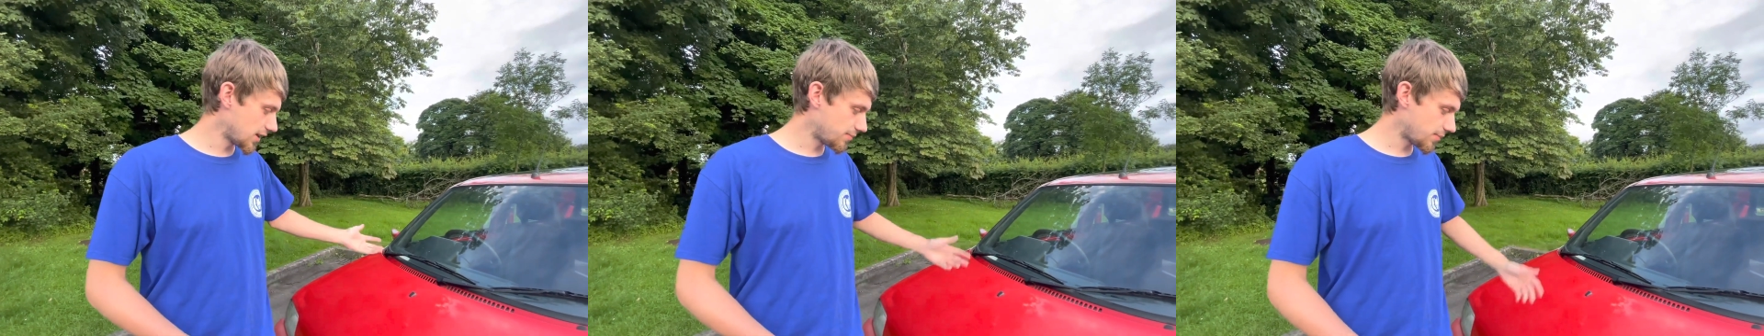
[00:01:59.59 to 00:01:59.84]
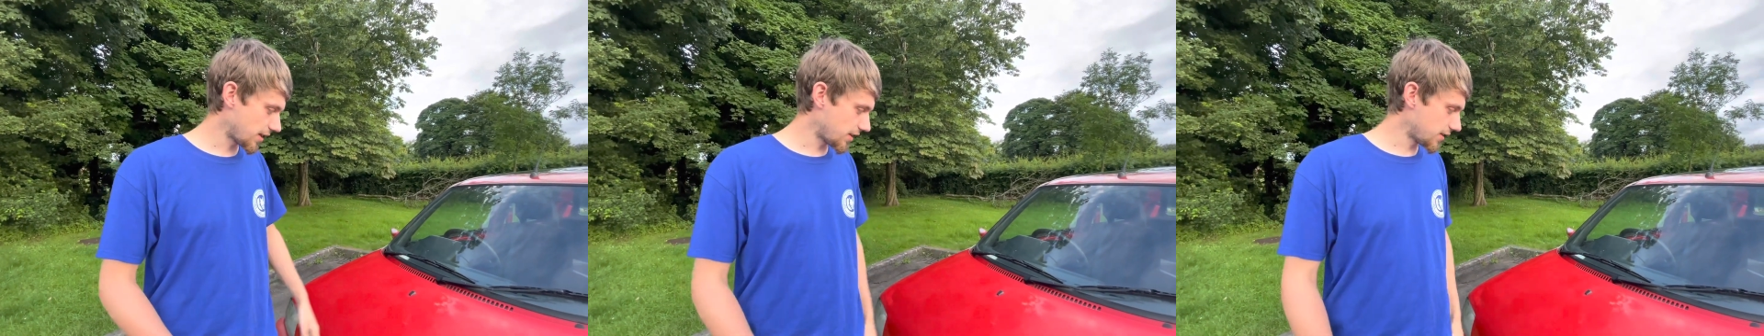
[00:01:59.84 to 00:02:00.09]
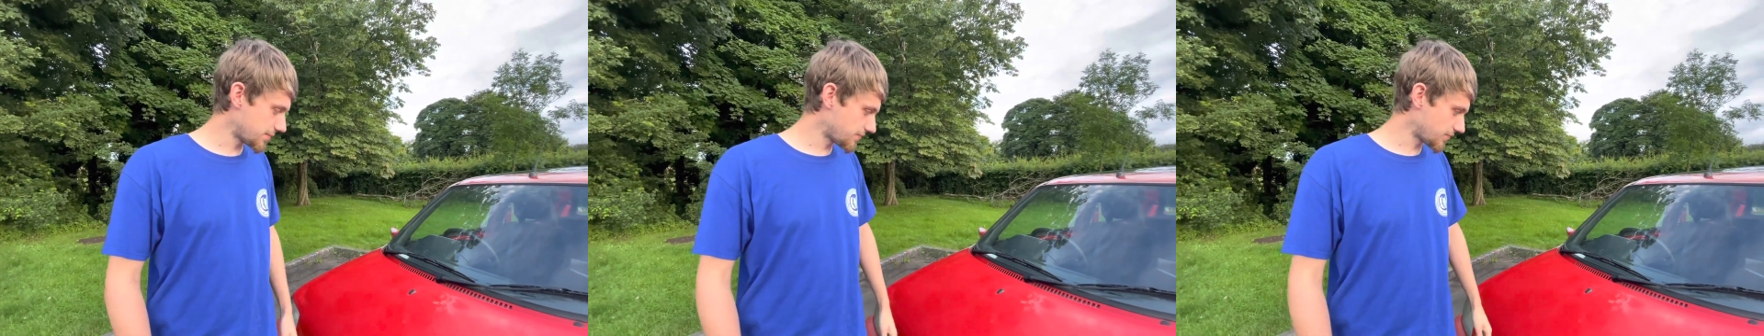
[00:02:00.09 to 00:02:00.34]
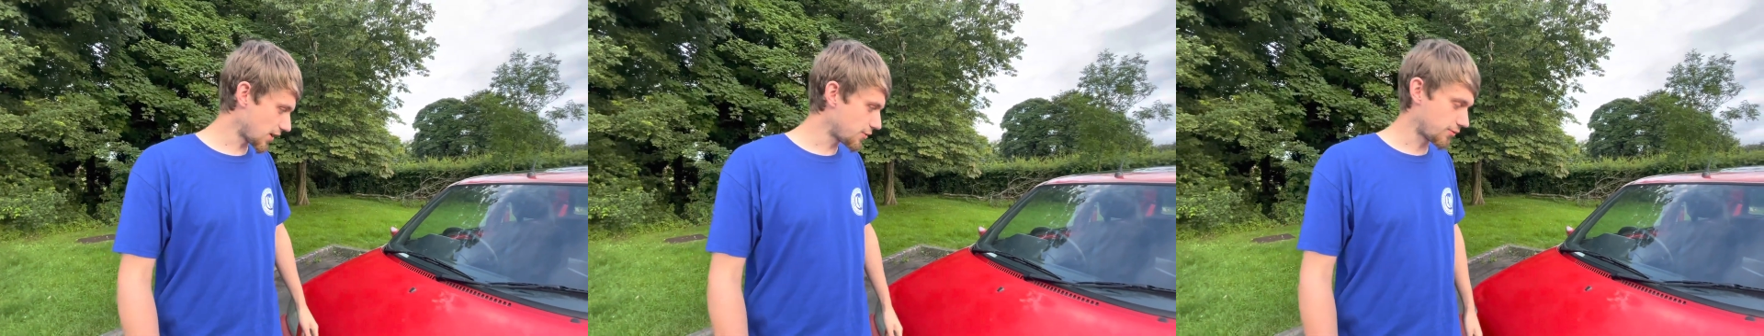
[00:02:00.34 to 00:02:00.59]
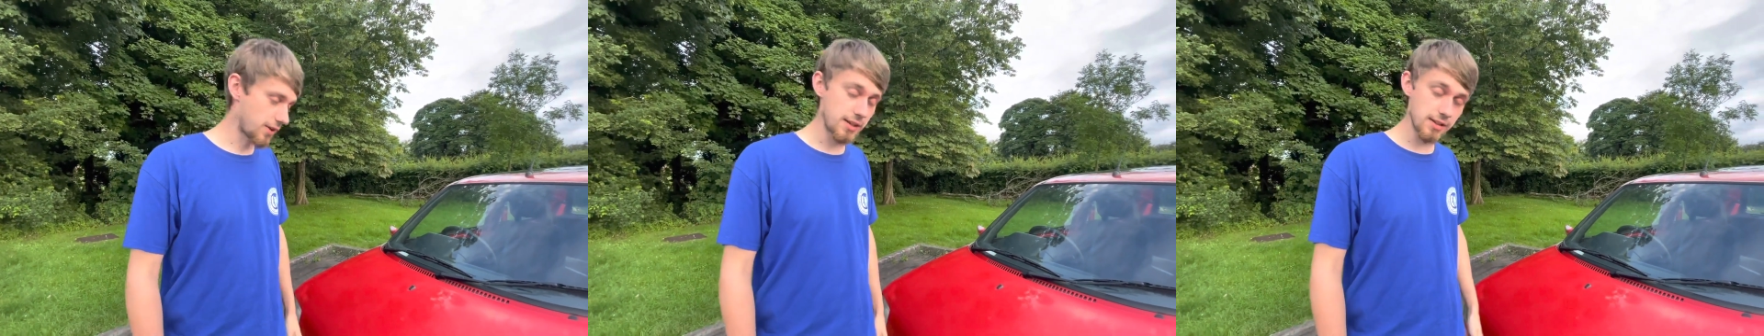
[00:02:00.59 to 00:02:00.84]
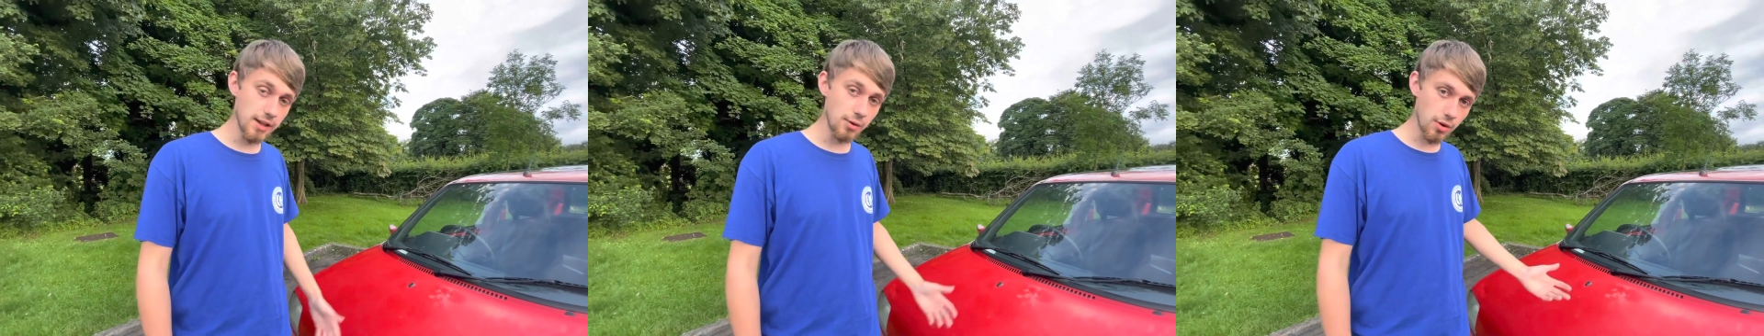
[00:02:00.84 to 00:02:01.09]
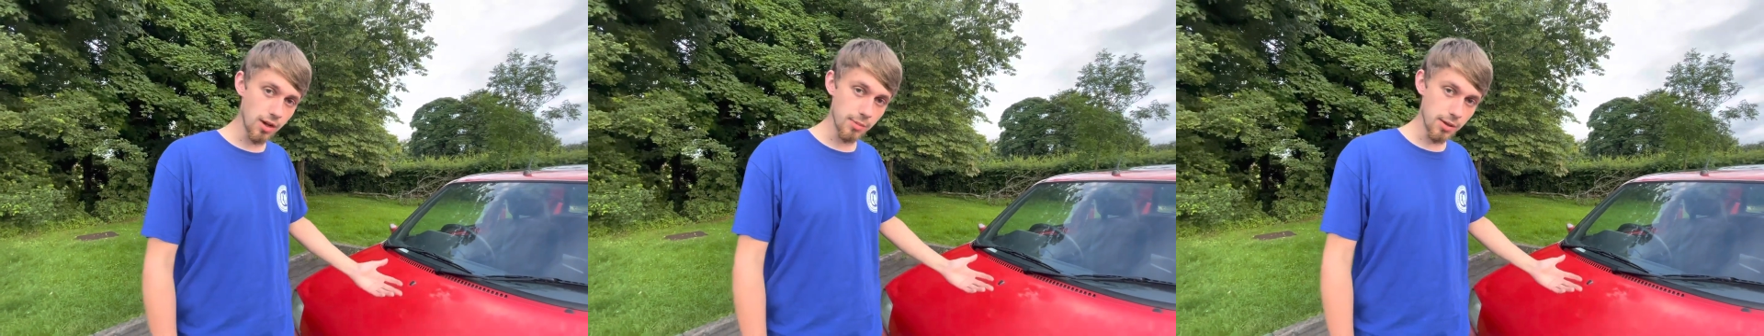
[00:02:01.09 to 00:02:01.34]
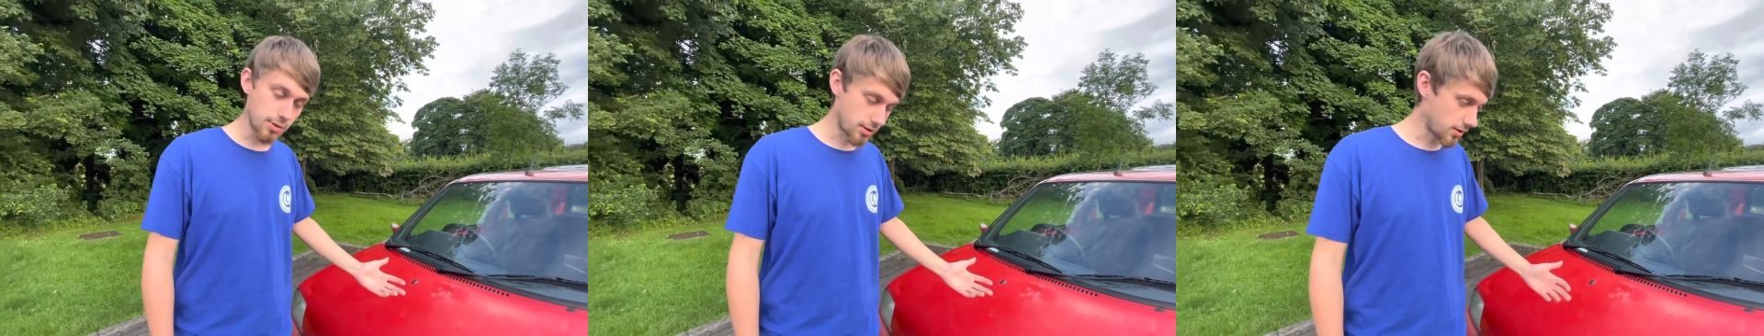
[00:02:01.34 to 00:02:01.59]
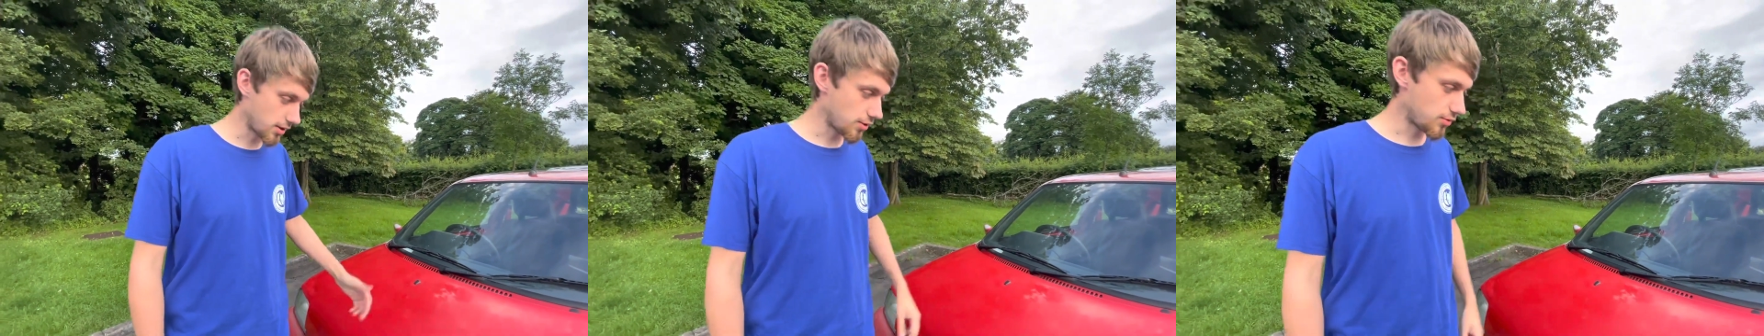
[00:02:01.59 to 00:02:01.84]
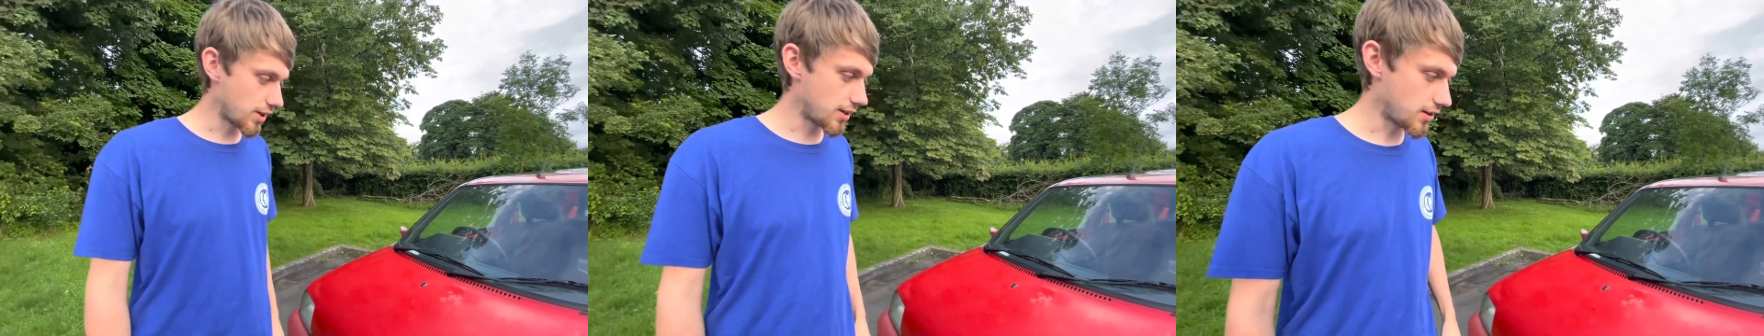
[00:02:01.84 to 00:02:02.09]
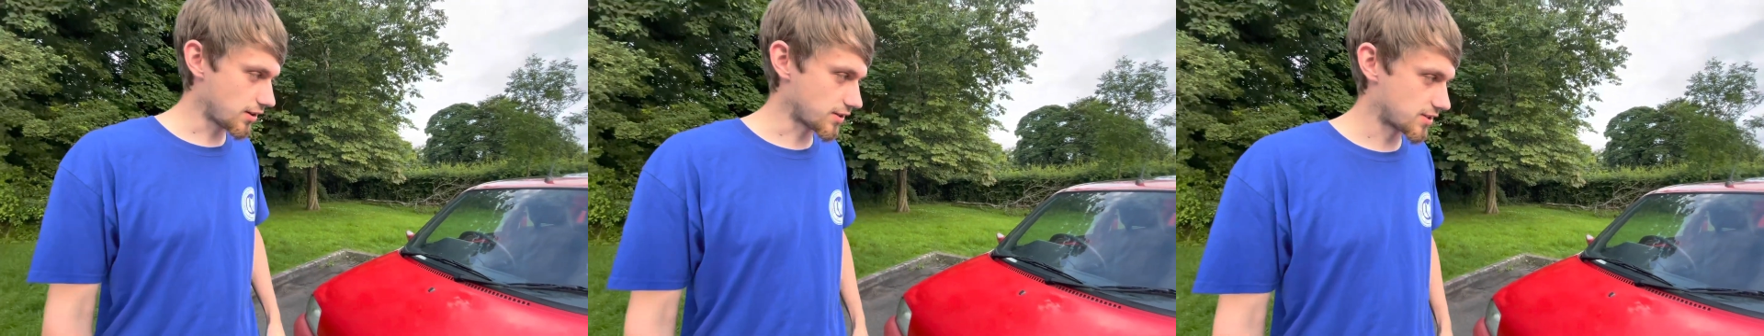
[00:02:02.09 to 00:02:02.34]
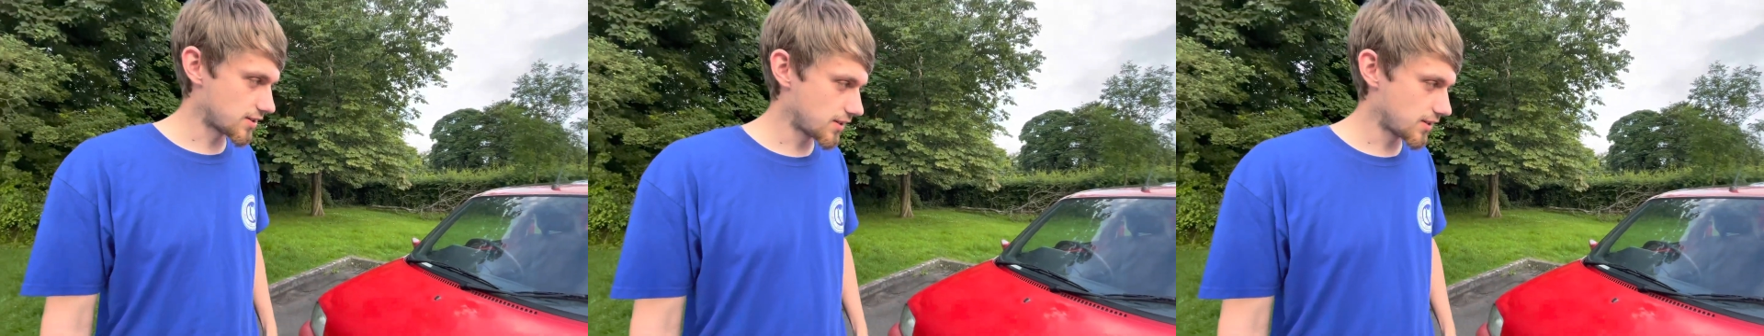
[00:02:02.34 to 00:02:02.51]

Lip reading: but hopefully it'll come up really nice.